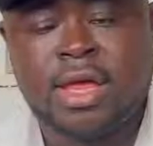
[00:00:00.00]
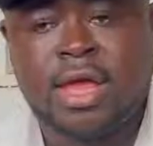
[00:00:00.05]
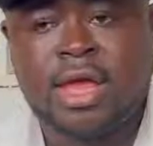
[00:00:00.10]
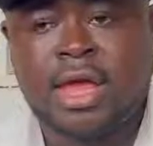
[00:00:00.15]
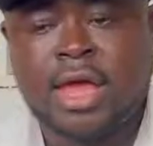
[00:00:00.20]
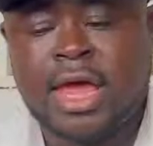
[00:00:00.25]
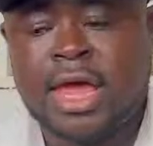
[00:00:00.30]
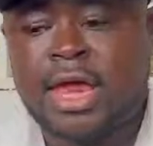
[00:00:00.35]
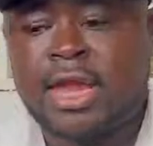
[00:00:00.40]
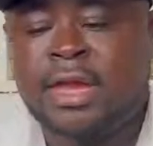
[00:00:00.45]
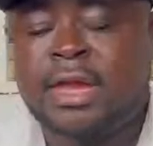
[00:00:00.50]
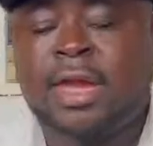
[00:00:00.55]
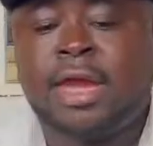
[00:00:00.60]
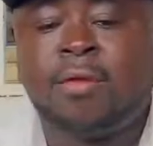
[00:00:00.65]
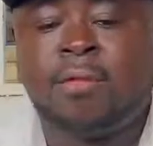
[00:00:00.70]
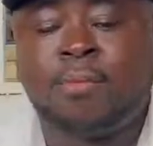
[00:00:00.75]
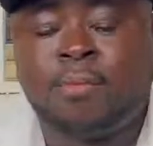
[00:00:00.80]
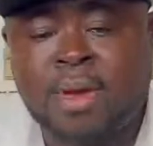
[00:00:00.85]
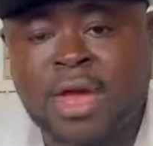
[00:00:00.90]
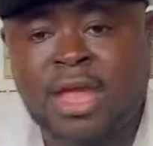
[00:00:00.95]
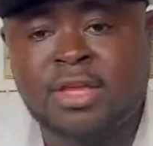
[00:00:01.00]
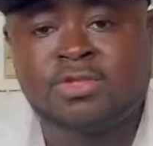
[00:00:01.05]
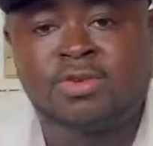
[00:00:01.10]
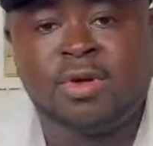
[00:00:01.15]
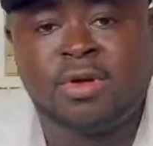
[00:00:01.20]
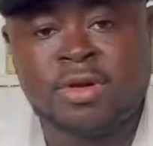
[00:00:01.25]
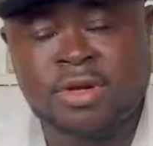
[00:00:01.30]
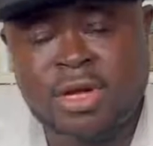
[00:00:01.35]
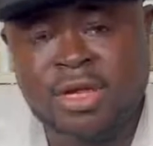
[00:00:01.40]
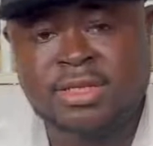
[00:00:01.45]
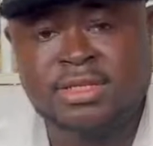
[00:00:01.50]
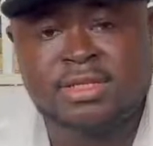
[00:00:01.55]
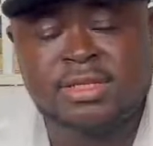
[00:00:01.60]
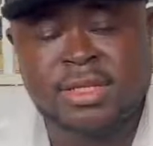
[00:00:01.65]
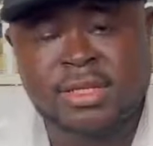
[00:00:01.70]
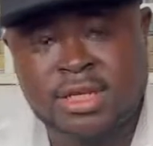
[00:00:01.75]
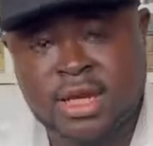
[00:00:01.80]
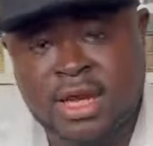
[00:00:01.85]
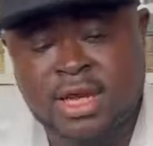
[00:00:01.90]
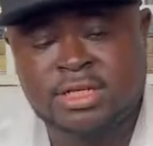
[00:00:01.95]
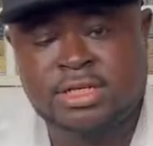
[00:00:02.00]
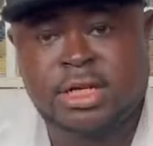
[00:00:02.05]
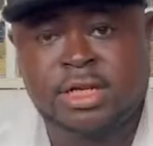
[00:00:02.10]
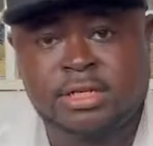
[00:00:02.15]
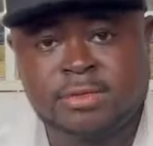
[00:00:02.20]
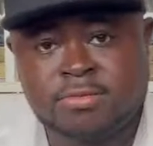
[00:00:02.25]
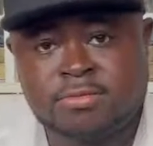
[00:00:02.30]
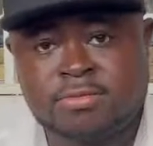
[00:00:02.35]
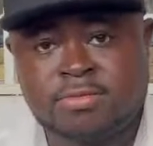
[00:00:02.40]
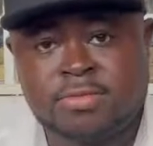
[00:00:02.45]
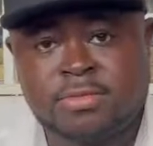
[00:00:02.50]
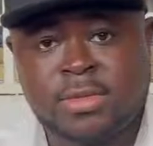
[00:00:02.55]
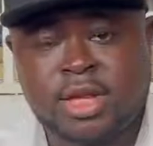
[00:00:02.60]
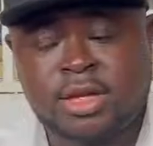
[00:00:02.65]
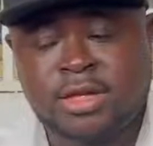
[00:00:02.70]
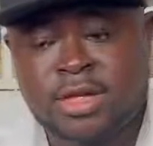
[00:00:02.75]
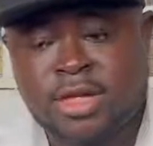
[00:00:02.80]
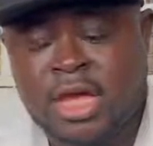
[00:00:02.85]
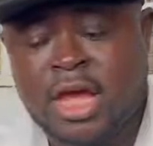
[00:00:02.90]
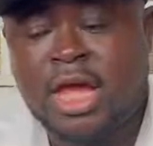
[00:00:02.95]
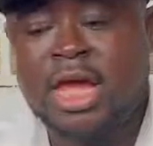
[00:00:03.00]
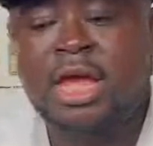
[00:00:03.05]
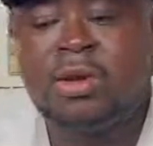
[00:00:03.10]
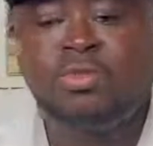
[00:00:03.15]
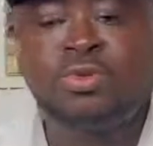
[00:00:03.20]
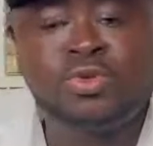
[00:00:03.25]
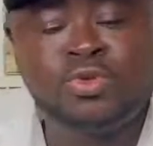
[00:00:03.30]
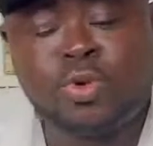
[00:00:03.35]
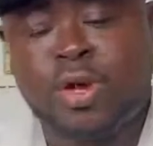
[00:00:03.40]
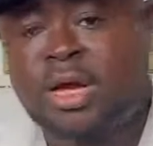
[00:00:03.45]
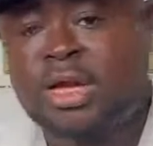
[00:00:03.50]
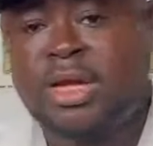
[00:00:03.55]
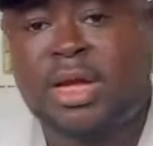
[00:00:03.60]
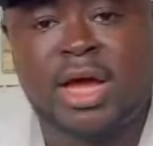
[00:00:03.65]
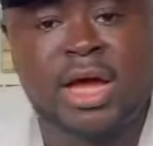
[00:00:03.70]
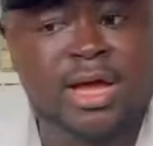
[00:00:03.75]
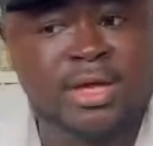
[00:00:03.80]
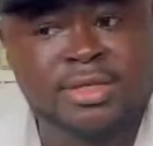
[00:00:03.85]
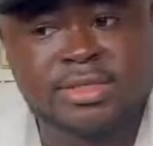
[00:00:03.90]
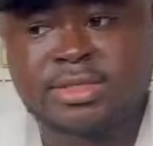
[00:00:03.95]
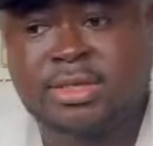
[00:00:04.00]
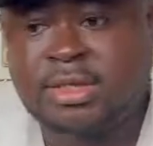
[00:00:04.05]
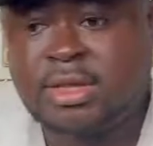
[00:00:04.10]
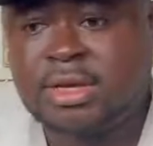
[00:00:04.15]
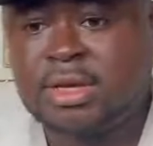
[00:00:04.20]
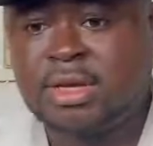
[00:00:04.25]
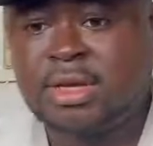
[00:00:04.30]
and based on this data they are able to analyze